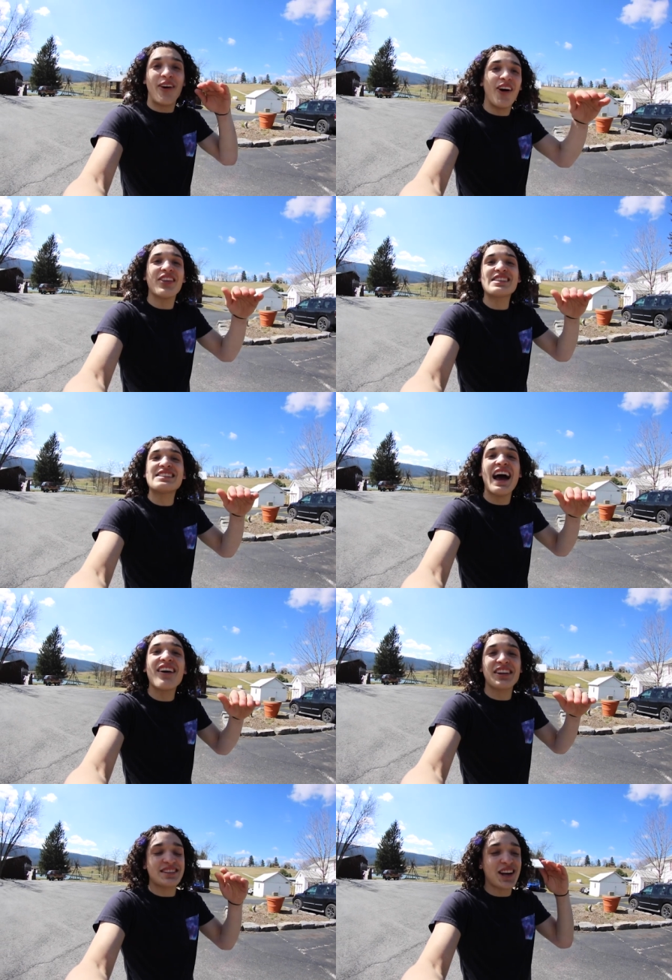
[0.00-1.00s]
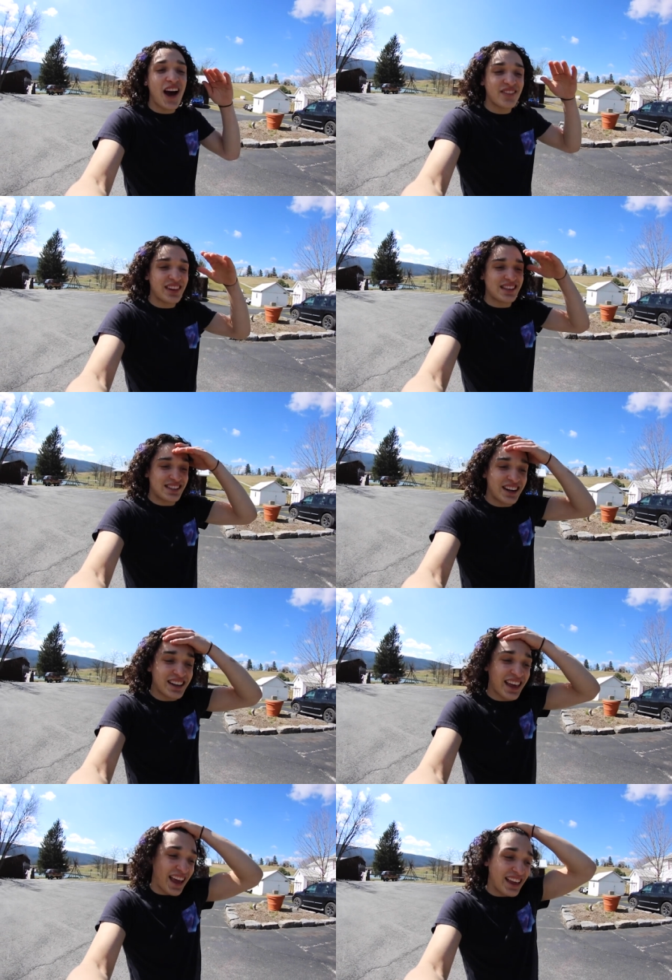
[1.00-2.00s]
all the sound at the top of the
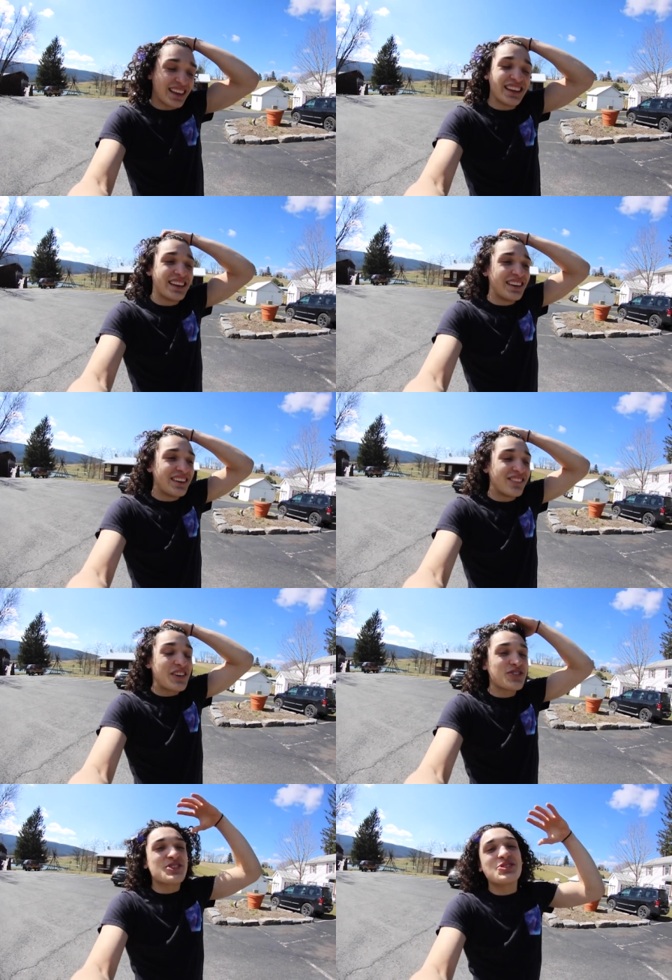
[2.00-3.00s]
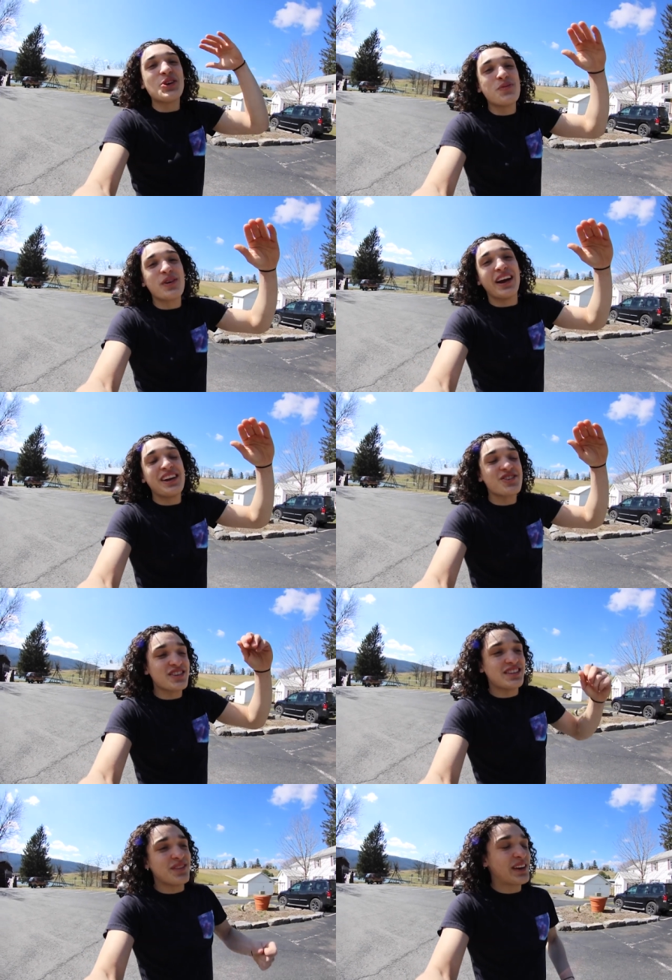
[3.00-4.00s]
start gate, which was super
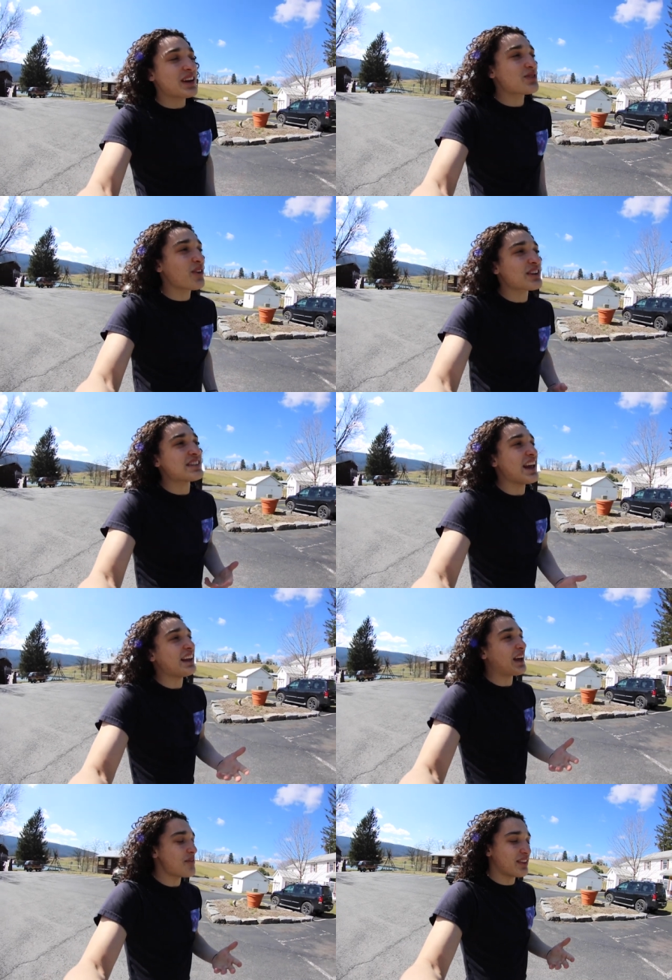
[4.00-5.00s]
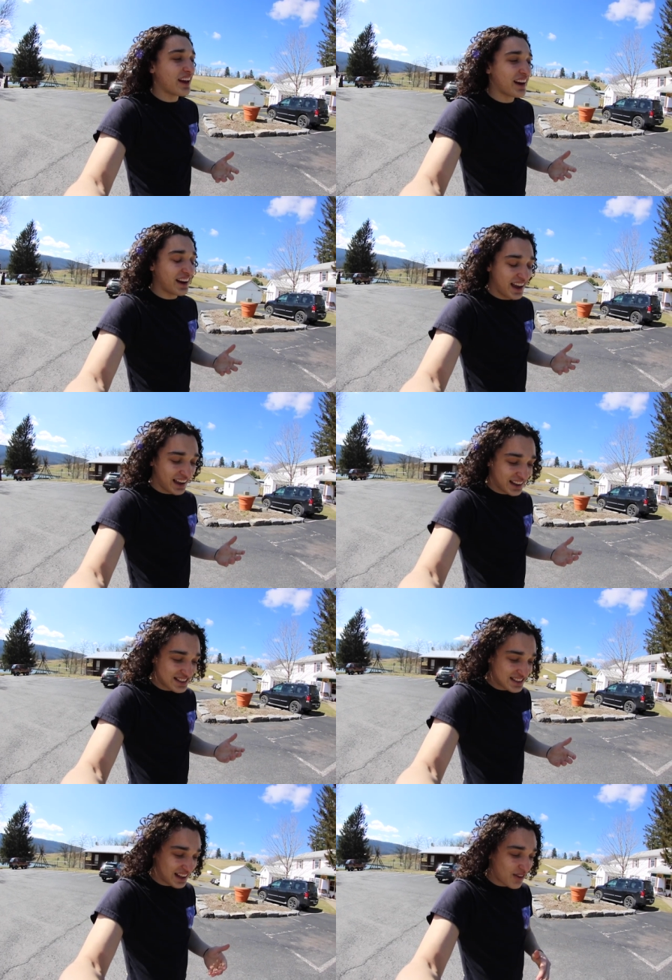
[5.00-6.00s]
interesting because we were standing up there
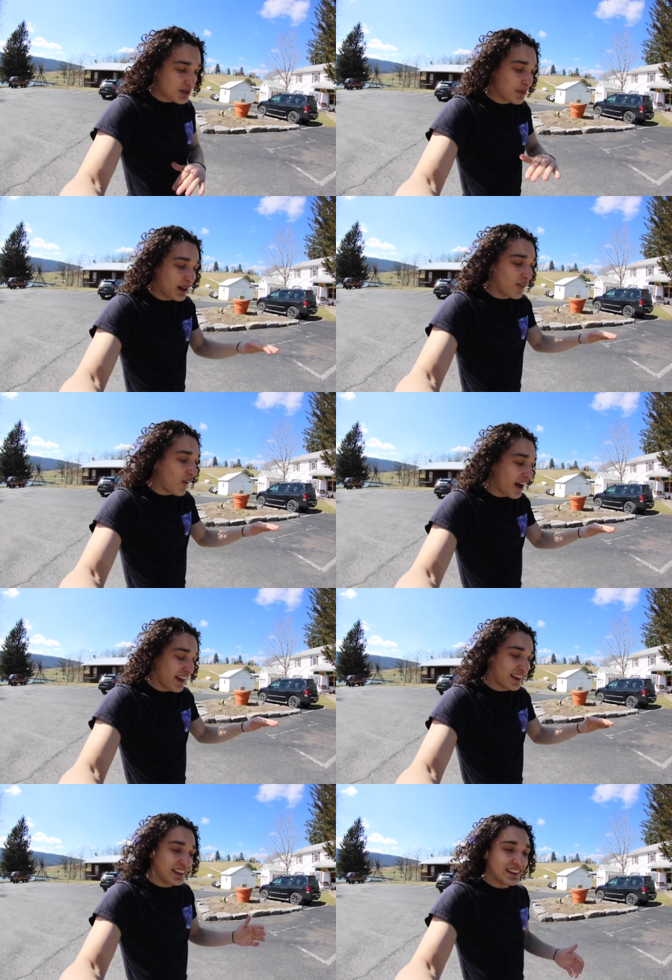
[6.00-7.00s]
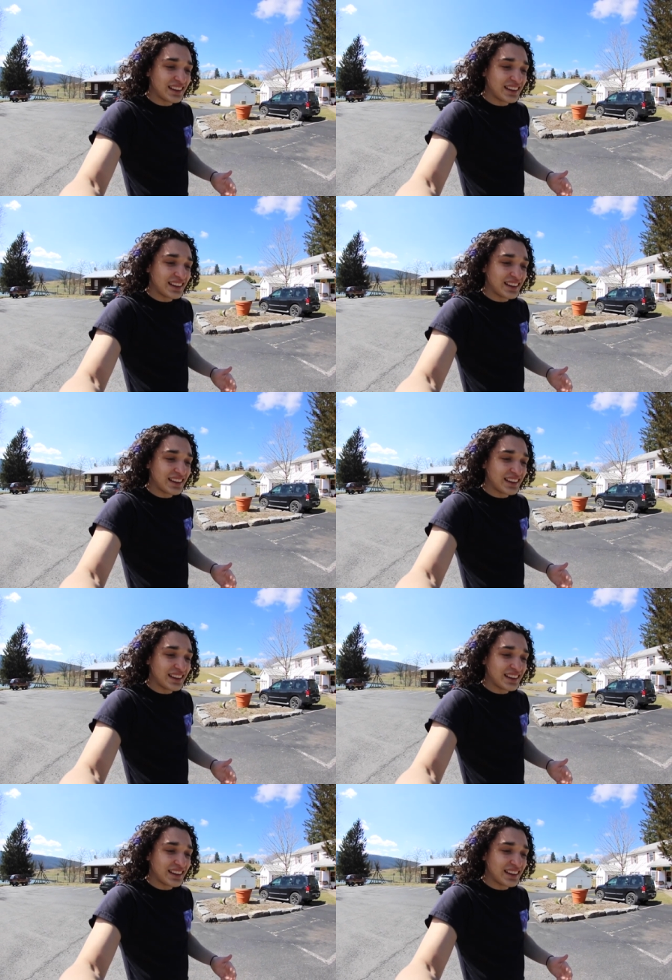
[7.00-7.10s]
and it was pretty quiet.